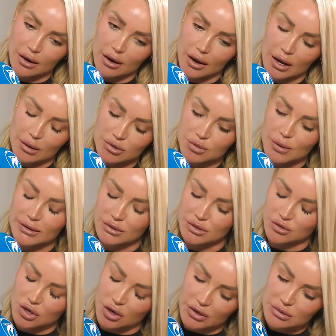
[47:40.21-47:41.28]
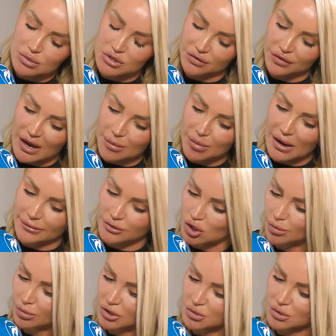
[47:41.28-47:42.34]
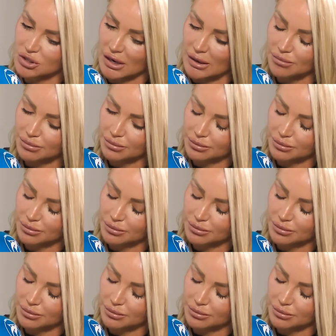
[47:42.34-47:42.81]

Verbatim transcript: um, so this, sorry, there was a five pound topless which I